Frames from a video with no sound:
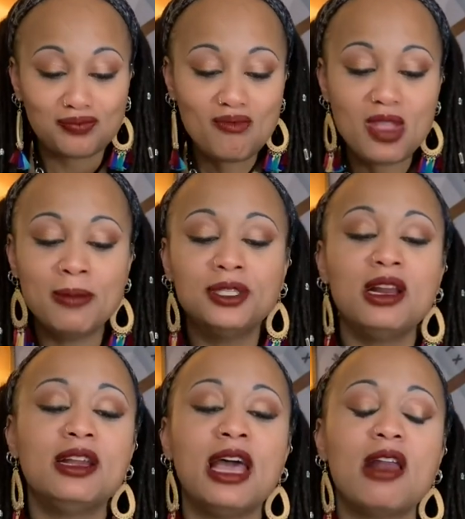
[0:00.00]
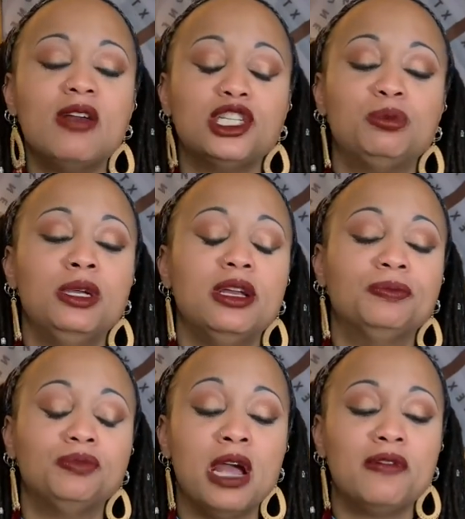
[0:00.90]
I'm saying like that. I don't like to speak
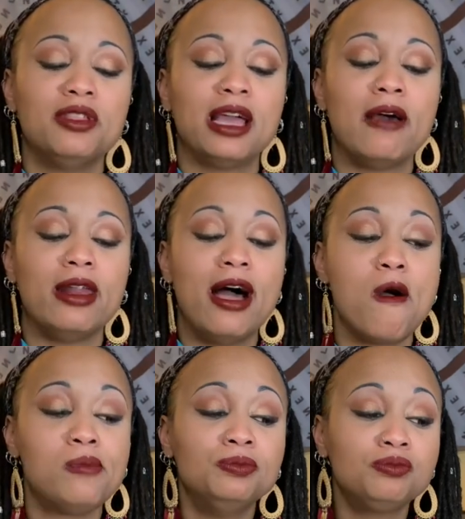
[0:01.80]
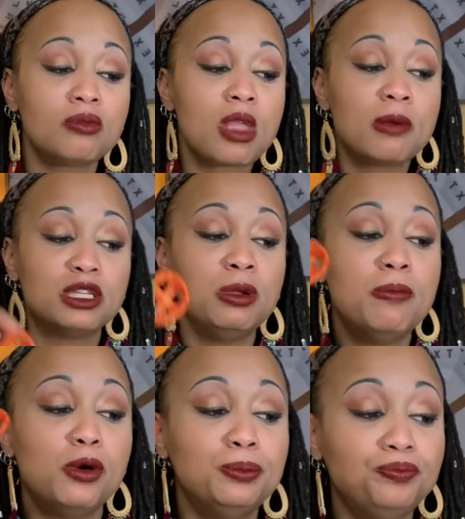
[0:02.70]
everything out loud with
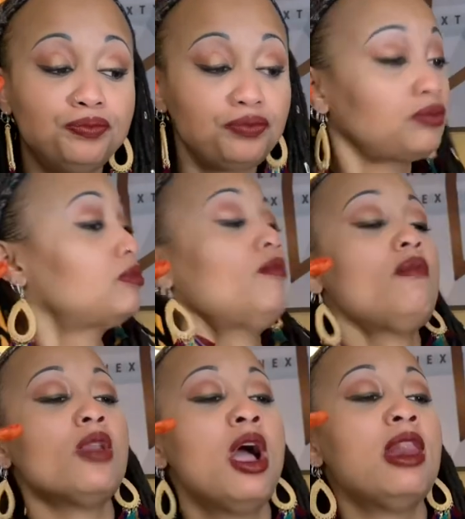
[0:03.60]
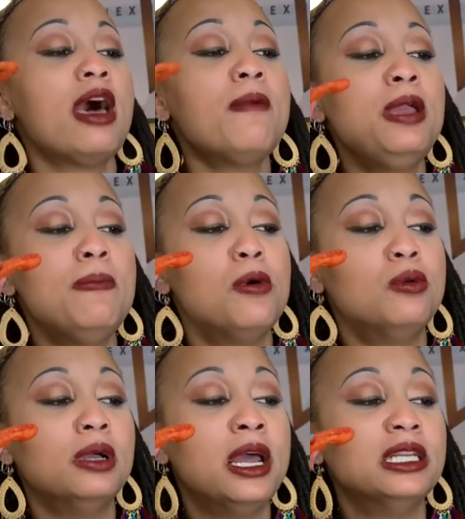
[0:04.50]
people. A lot of people,
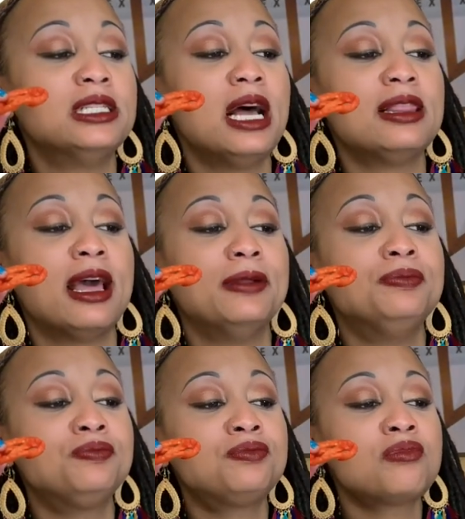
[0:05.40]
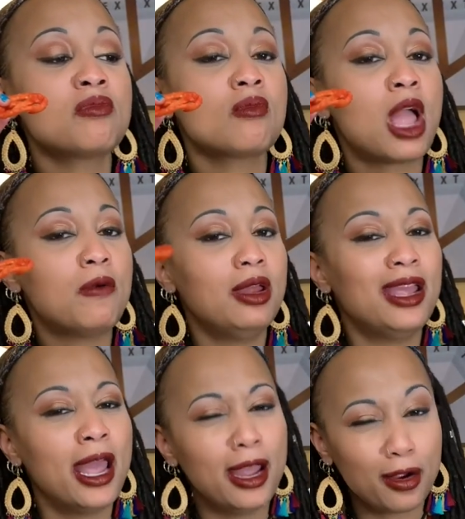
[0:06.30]
and it's not that I really
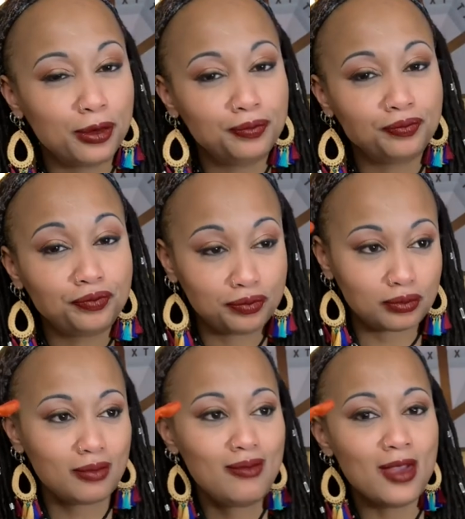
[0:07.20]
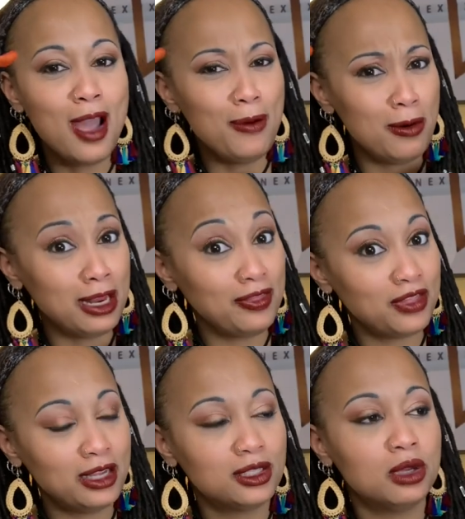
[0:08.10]
care about what they think
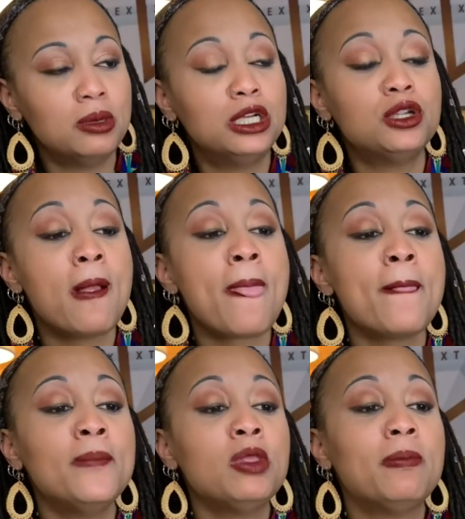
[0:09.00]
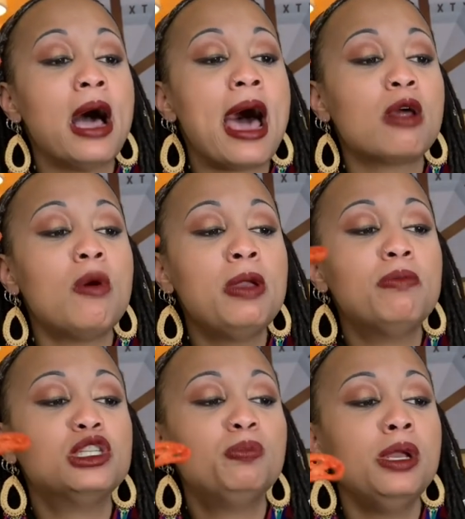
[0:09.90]
so much, but I don't want people
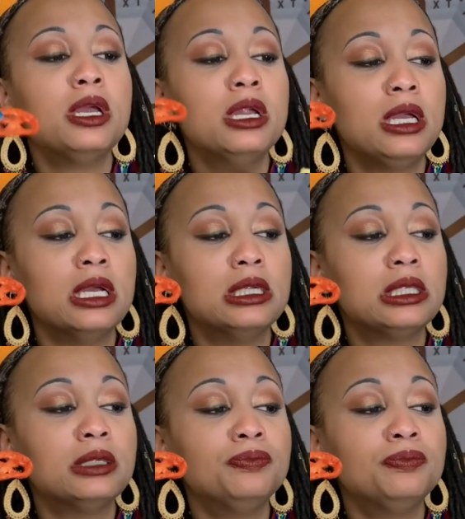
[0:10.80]
speaking against